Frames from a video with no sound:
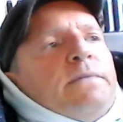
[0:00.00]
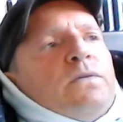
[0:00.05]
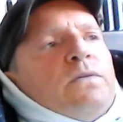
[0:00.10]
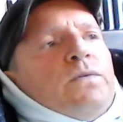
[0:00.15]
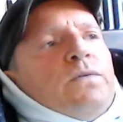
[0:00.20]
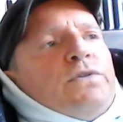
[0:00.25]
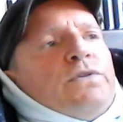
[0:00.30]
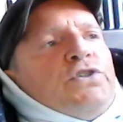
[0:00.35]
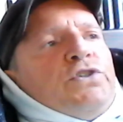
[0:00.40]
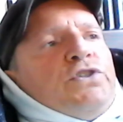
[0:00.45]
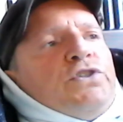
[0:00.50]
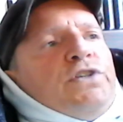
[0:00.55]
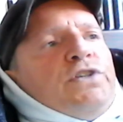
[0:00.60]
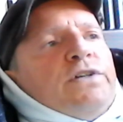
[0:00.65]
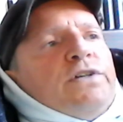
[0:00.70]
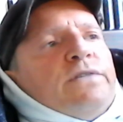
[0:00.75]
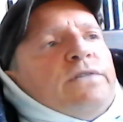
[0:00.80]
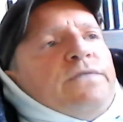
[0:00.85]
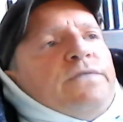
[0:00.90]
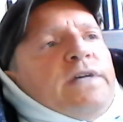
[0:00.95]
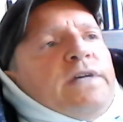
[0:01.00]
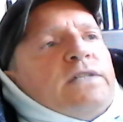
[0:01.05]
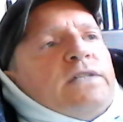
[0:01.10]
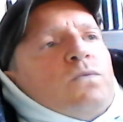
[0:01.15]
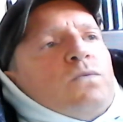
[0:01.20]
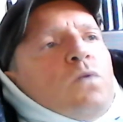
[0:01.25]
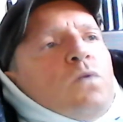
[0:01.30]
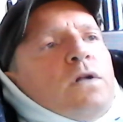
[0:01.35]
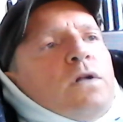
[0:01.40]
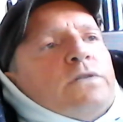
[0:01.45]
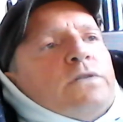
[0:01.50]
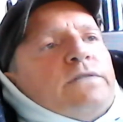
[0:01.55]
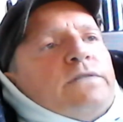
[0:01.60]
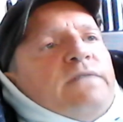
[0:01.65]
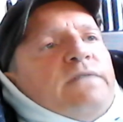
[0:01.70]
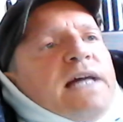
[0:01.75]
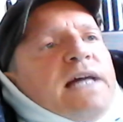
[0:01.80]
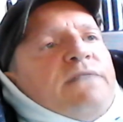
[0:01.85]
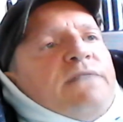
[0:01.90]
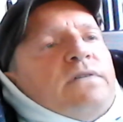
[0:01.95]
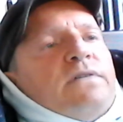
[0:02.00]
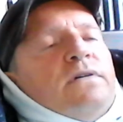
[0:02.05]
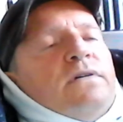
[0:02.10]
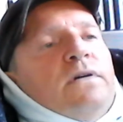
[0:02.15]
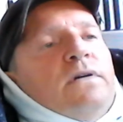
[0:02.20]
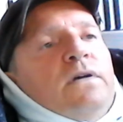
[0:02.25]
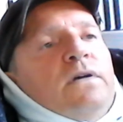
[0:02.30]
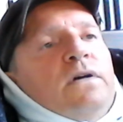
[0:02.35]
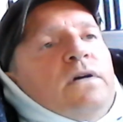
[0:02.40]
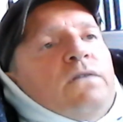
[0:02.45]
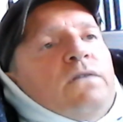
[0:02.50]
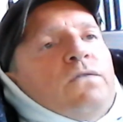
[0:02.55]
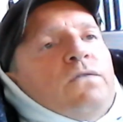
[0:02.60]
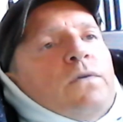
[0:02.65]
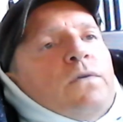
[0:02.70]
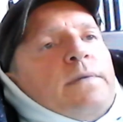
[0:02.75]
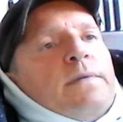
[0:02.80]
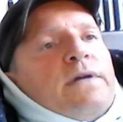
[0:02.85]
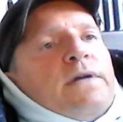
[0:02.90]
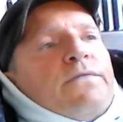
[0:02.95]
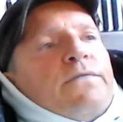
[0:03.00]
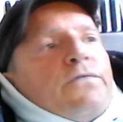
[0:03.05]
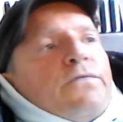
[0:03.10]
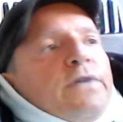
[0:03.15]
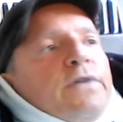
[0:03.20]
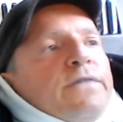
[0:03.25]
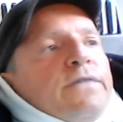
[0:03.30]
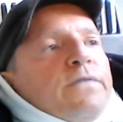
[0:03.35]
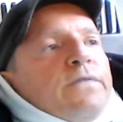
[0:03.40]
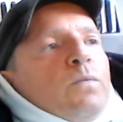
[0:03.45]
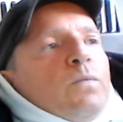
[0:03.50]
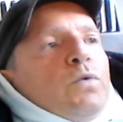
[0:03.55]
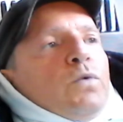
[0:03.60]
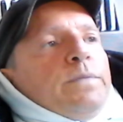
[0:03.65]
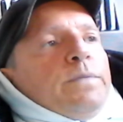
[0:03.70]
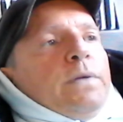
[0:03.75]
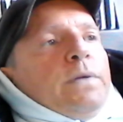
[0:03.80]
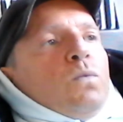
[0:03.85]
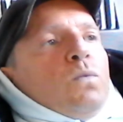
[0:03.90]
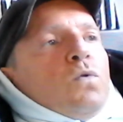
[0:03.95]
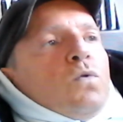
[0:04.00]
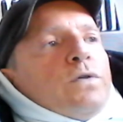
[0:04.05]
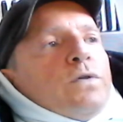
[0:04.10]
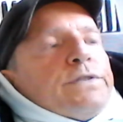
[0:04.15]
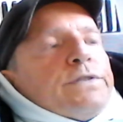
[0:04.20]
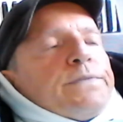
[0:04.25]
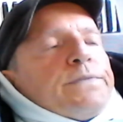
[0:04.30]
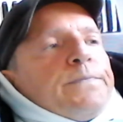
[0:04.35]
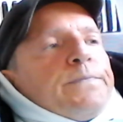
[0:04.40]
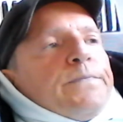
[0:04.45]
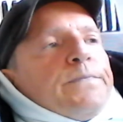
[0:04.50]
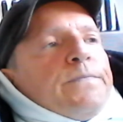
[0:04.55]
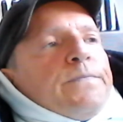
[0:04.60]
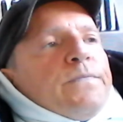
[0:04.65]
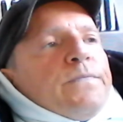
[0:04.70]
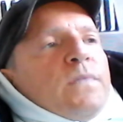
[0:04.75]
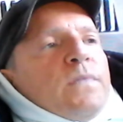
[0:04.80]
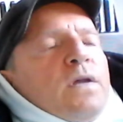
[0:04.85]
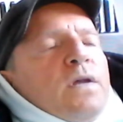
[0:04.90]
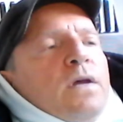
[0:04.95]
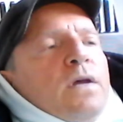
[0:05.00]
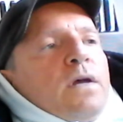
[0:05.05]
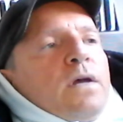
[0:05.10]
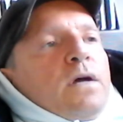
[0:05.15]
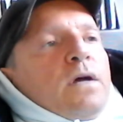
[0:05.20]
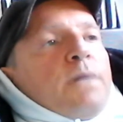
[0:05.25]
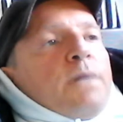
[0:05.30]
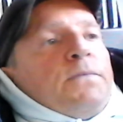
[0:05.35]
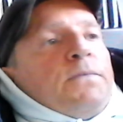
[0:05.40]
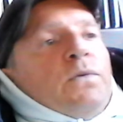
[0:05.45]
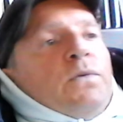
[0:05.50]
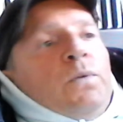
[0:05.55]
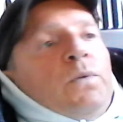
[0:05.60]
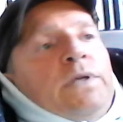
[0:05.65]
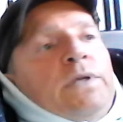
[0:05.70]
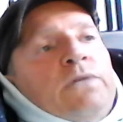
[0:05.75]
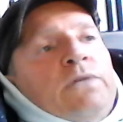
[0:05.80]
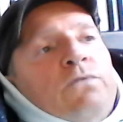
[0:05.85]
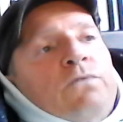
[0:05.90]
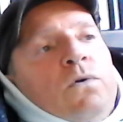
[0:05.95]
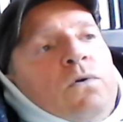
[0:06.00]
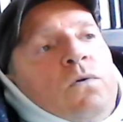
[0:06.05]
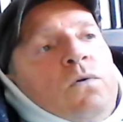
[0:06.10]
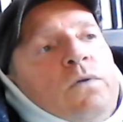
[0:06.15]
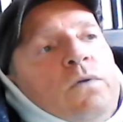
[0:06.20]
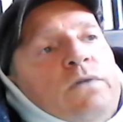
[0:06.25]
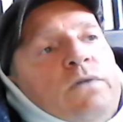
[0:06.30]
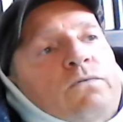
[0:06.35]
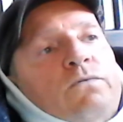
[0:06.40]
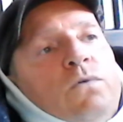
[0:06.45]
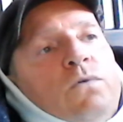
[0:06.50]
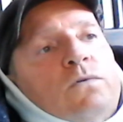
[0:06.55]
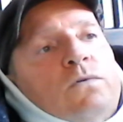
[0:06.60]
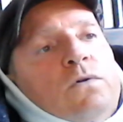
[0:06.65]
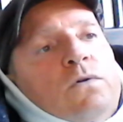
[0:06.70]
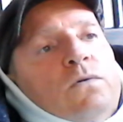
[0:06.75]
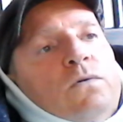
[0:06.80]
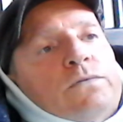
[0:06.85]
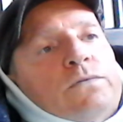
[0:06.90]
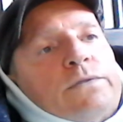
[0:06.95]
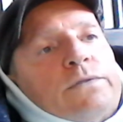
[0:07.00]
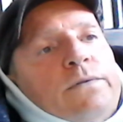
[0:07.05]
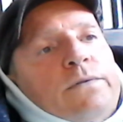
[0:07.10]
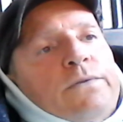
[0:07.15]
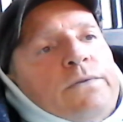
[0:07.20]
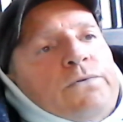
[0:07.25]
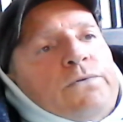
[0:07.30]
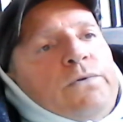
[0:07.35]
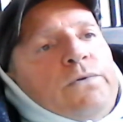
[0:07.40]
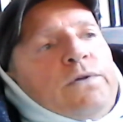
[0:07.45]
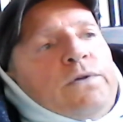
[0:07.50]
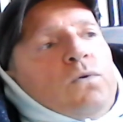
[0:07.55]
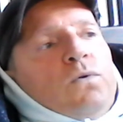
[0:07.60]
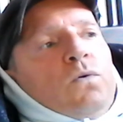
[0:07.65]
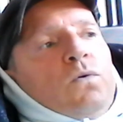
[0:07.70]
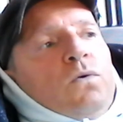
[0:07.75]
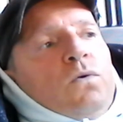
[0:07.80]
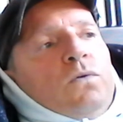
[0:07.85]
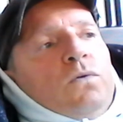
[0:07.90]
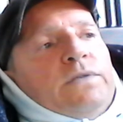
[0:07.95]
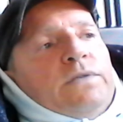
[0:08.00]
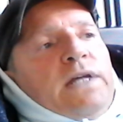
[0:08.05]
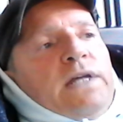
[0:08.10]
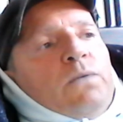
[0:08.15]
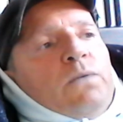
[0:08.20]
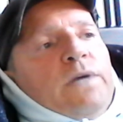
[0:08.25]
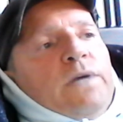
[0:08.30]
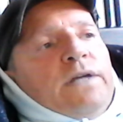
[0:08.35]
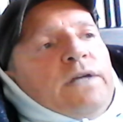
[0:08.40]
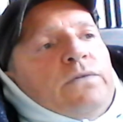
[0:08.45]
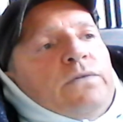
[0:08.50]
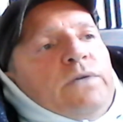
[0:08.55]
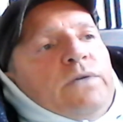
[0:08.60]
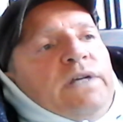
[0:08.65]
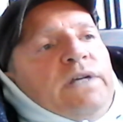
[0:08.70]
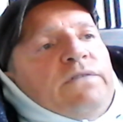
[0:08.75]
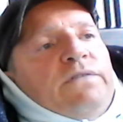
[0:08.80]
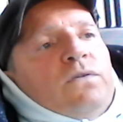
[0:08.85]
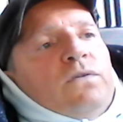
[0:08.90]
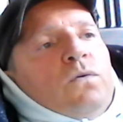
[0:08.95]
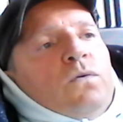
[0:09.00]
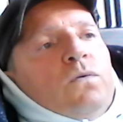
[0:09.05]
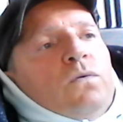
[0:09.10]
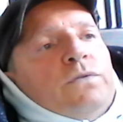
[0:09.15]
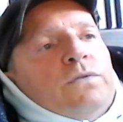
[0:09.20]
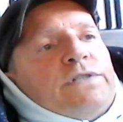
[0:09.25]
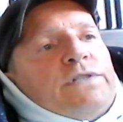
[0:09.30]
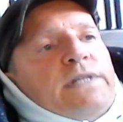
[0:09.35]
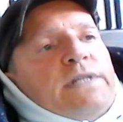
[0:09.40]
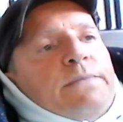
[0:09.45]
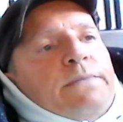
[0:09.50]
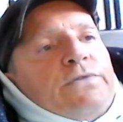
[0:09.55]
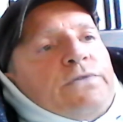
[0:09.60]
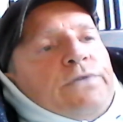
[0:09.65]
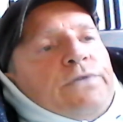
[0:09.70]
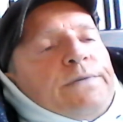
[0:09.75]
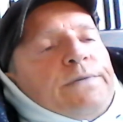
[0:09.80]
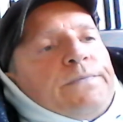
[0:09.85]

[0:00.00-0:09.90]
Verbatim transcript: with sheer faced walls of lava, forming a front from would be wars. Up the windy road, Rote goes, through an old gateway into an even older cemetery.